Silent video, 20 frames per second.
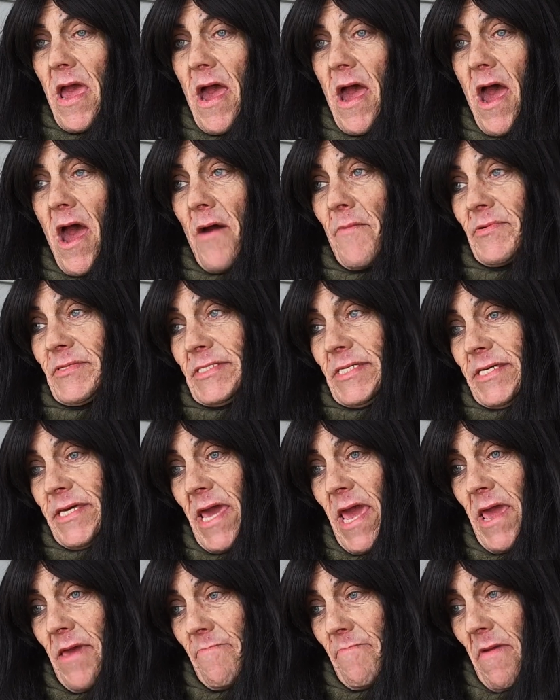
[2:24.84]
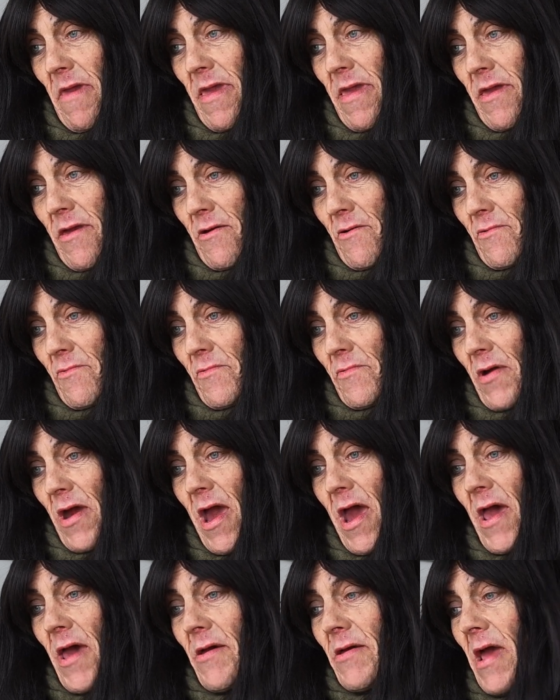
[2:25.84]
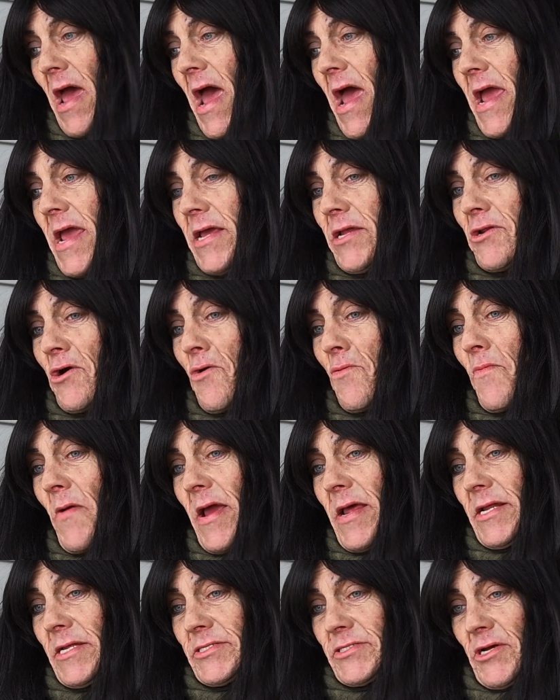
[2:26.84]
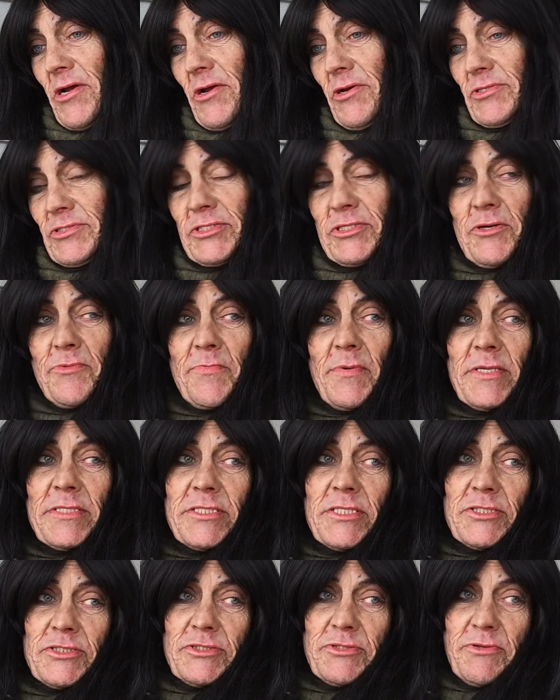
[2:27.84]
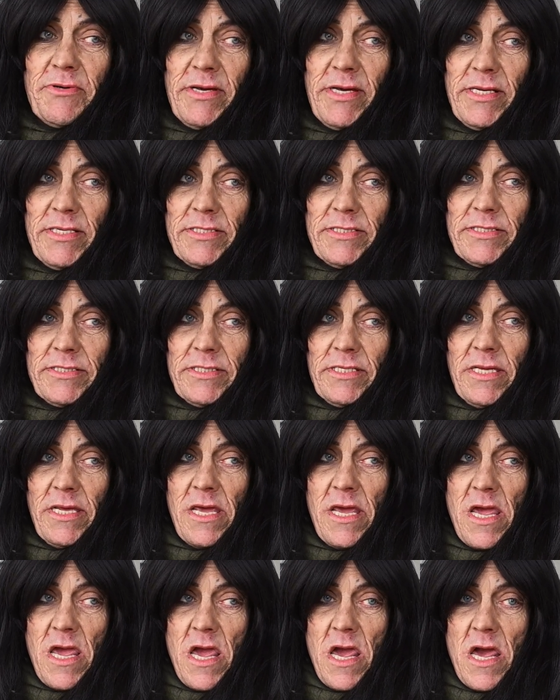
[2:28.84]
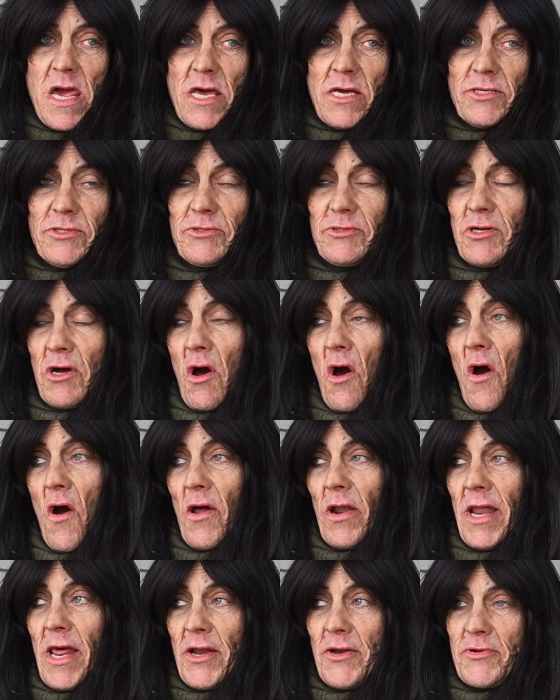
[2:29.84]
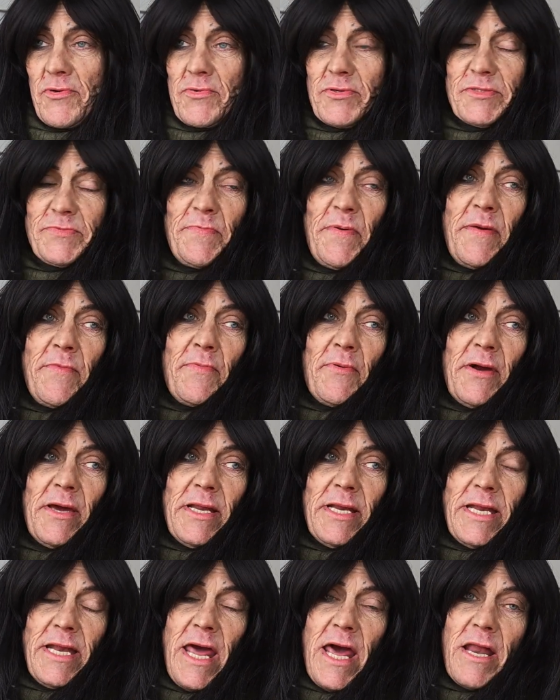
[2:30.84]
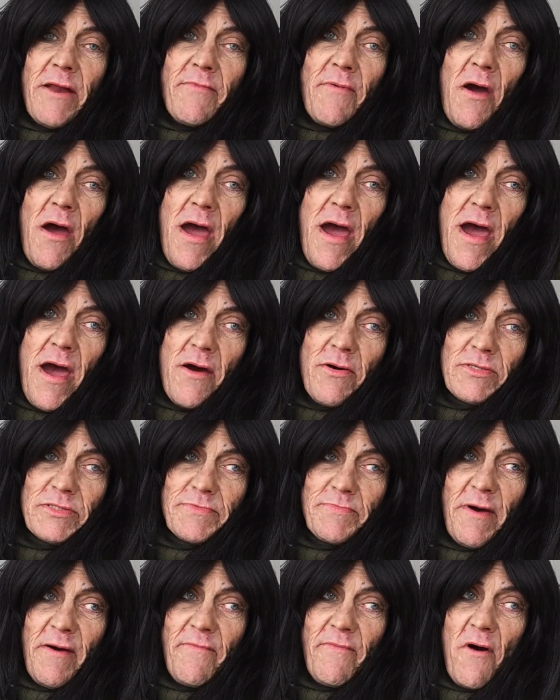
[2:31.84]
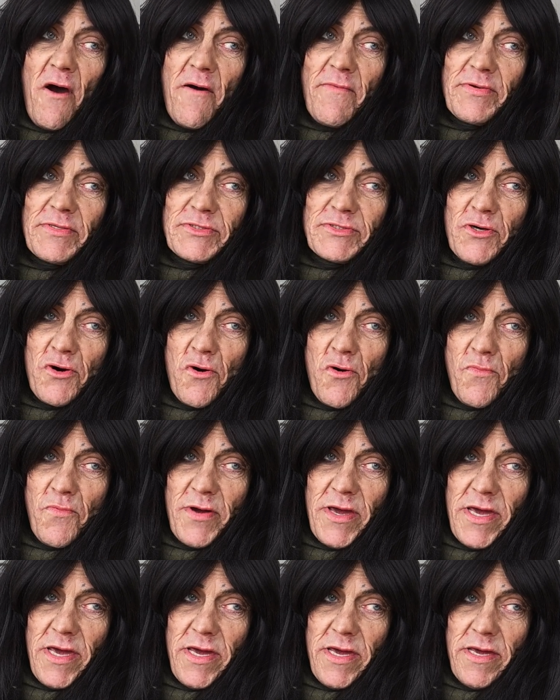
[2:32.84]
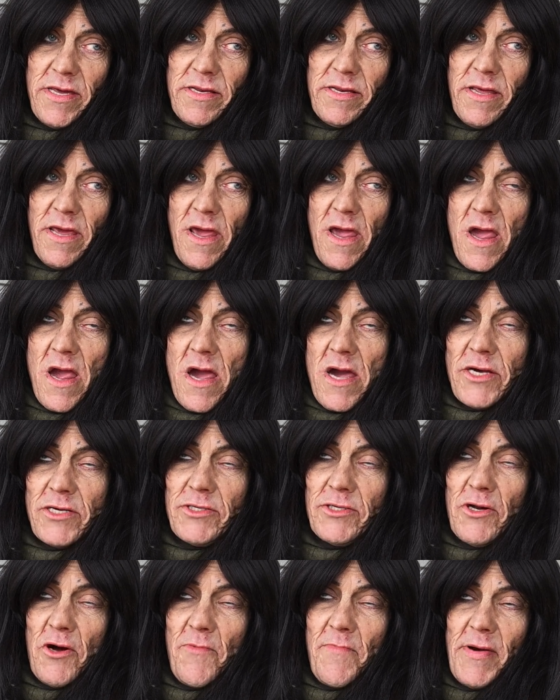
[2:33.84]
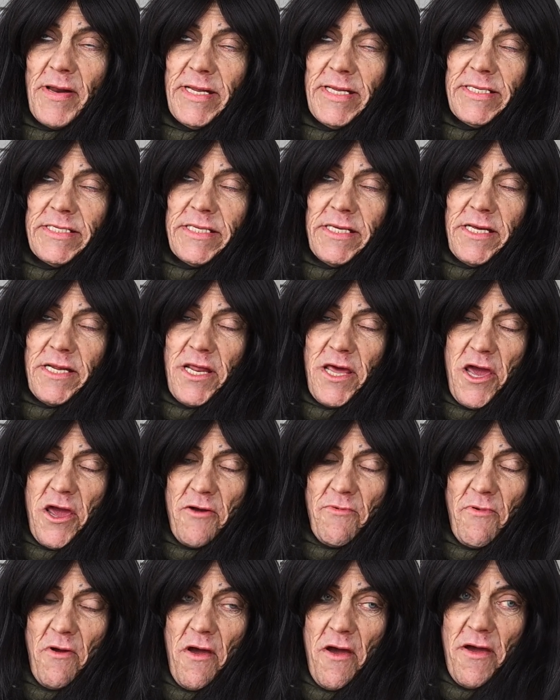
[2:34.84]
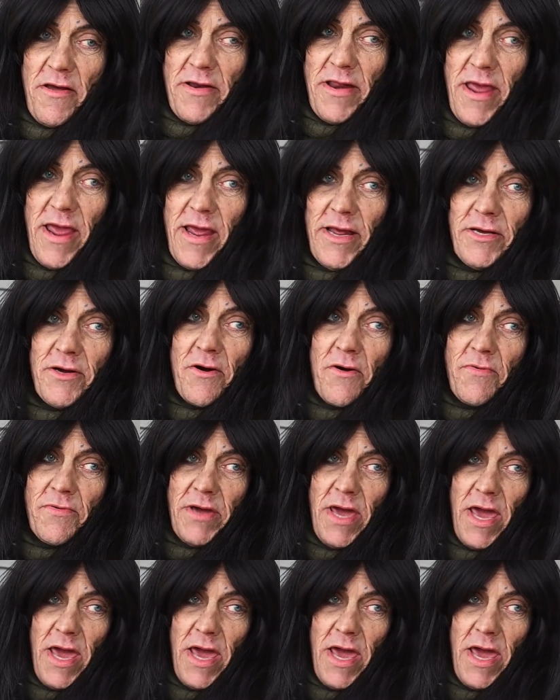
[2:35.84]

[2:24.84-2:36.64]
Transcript: I was a male. I ain't know where to turn to but the streets. You know, all I knew was people in and out of our house. My father sold weed, you know, but he did have and cocaine.